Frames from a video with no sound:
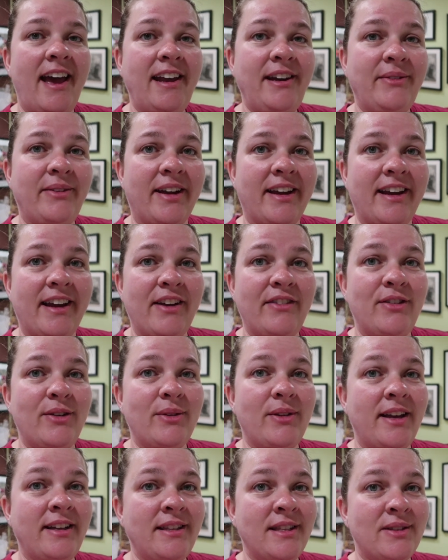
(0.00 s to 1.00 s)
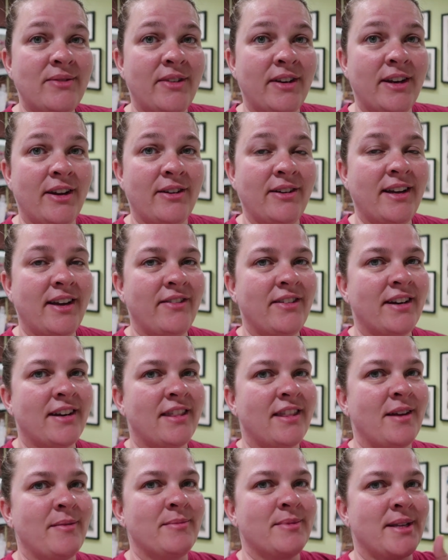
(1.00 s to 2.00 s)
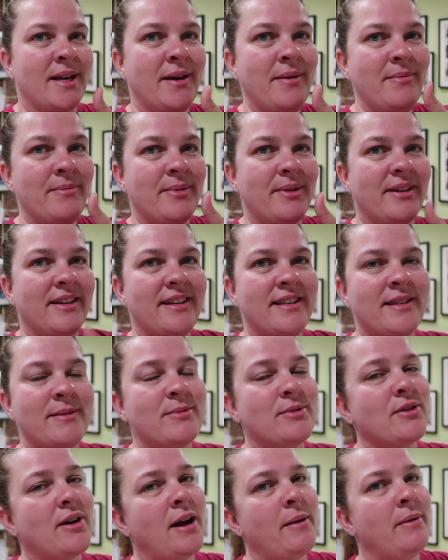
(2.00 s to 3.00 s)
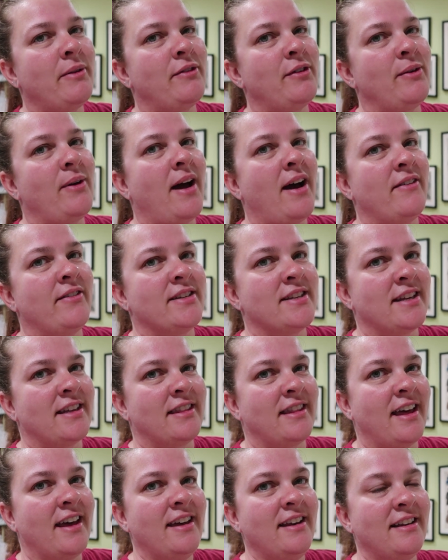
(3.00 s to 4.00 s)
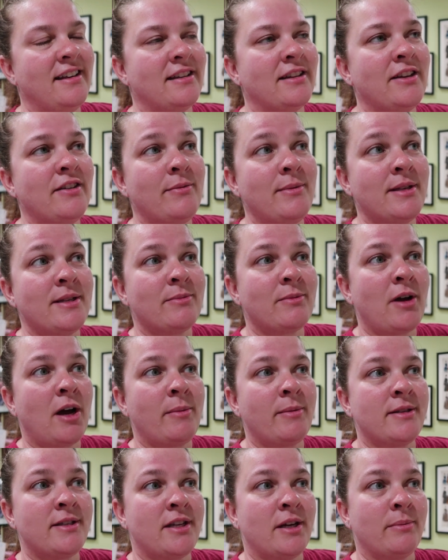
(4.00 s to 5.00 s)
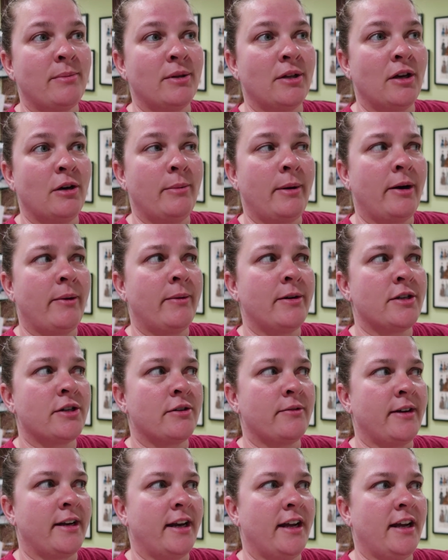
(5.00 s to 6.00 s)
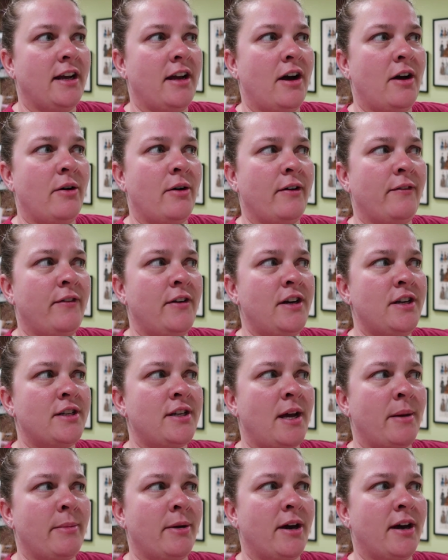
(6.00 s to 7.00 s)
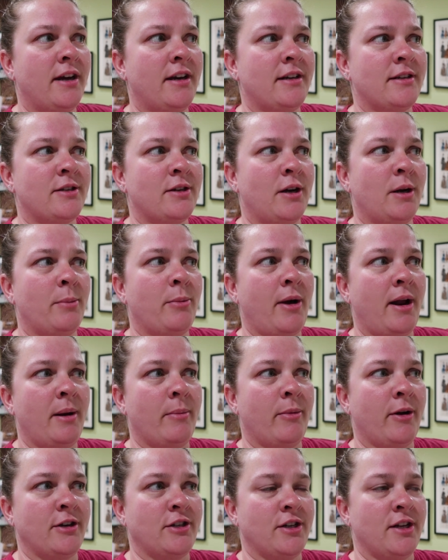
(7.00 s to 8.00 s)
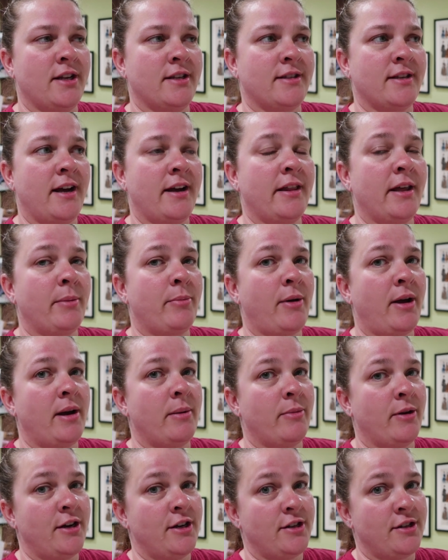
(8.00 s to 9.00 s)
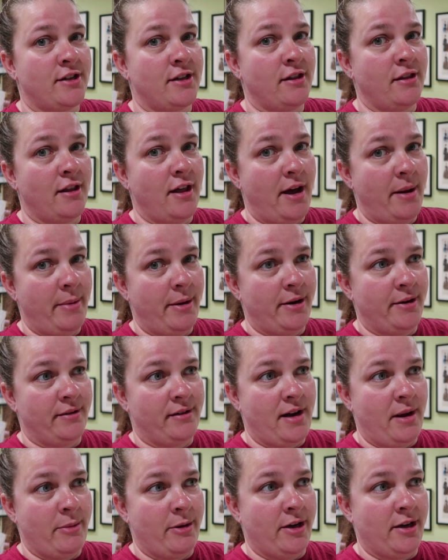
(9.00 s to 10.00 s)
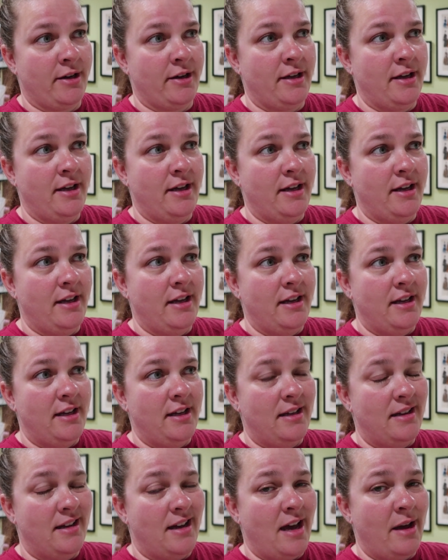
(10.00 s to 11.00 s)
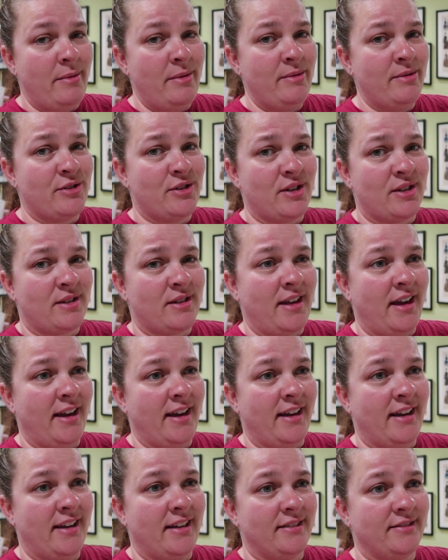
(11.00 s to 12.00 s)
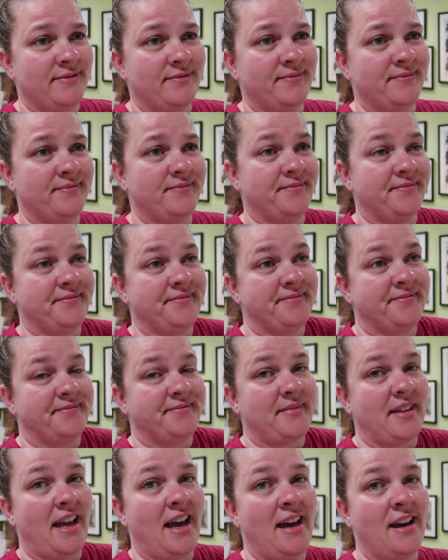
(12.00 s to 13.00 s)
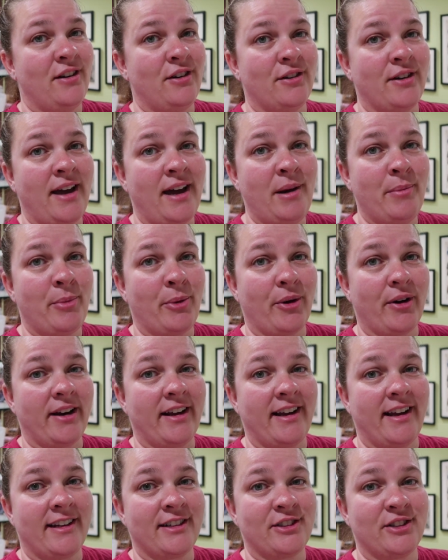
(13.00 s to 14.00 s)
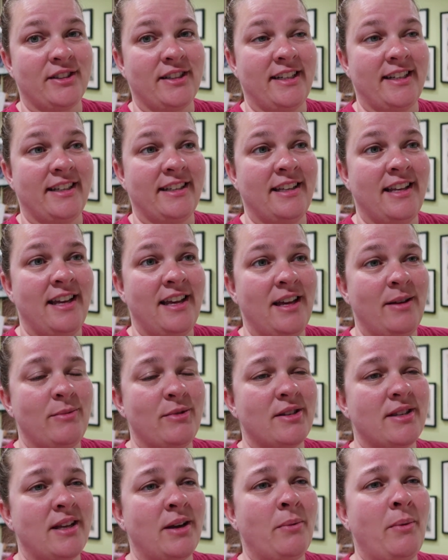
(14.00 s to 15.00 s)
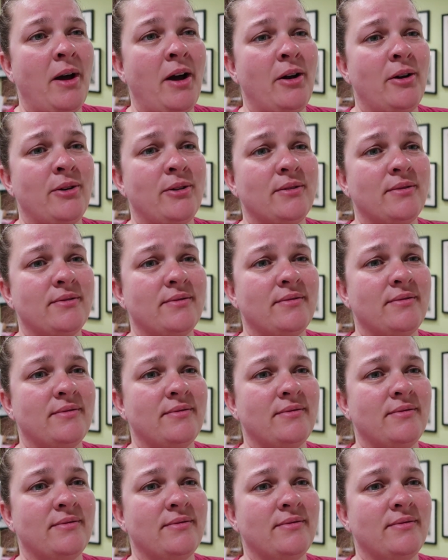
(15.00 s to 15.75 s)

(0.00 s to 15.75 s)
Anyway, if you like this video, give it a thumbs up. Subscribe if you haven't done that. Leave me some comments down below about what you're reading. Oh, I finished Emma and I started Pride and Prejudice. I like Pride and Prejudice a lot better than Emma. Emma was just like, I don't know, kind of boring actually. It's like, wow,